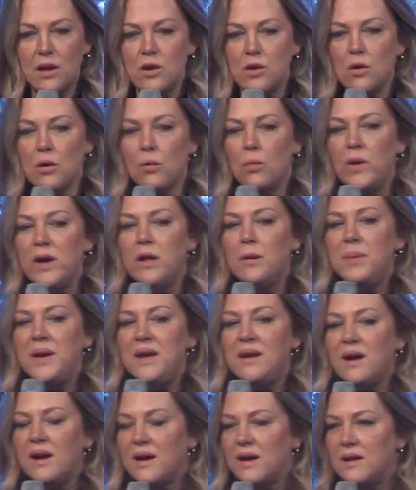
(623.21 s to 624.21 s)
your will
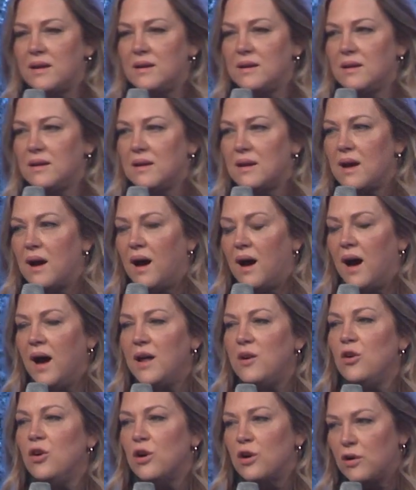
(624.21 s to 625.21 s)
be done
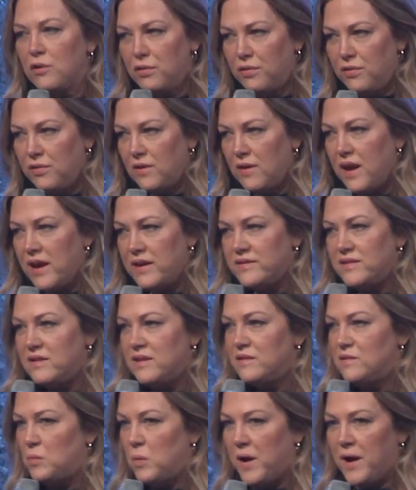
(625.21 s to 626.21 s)
on earth as it
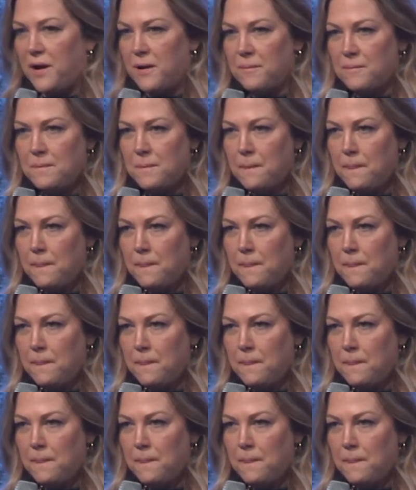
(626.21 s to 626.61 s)
is where?